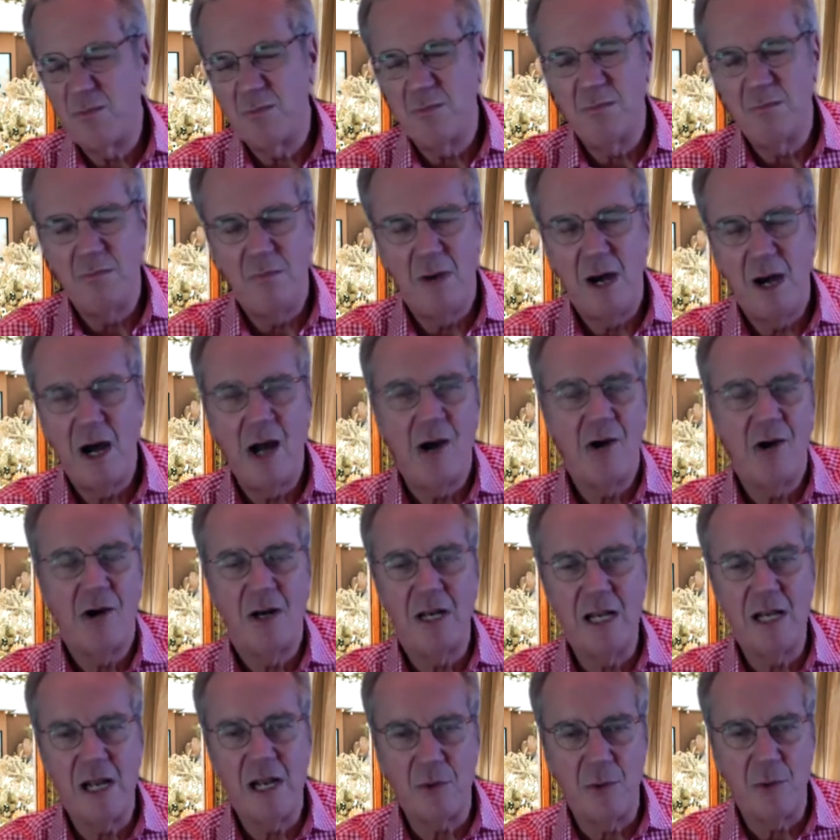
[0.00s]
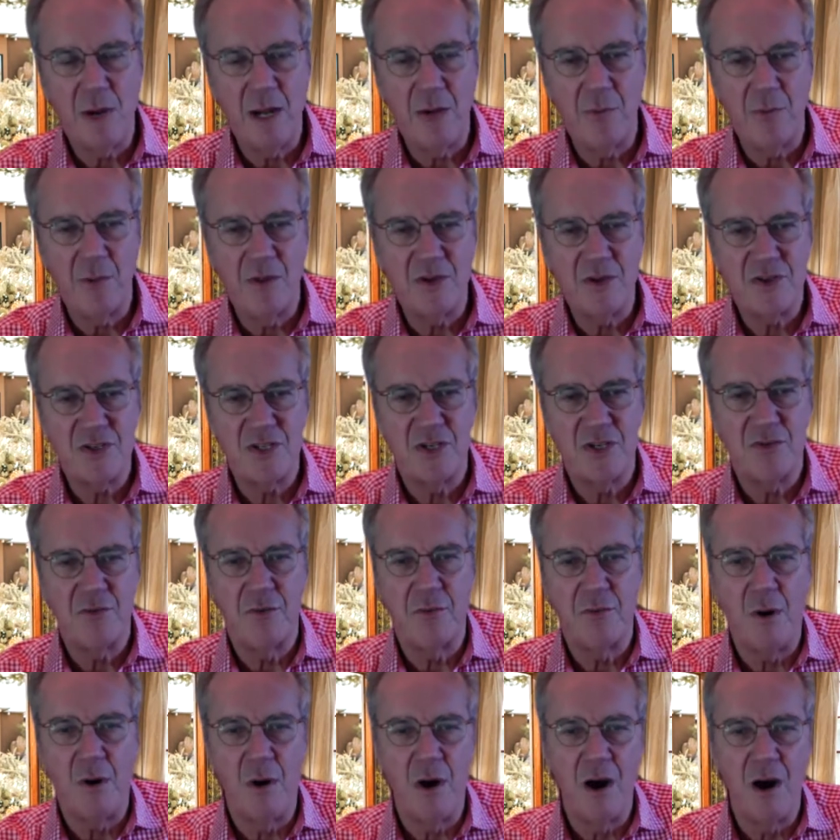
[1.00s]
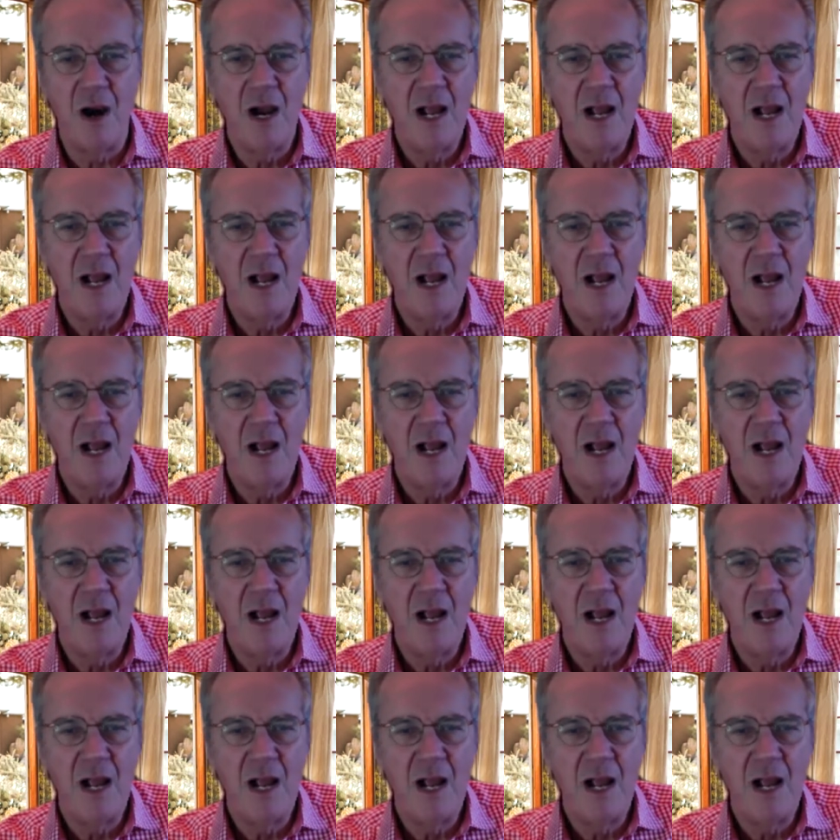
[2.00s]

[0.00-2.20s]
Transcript: moderately acquainted with the Civil War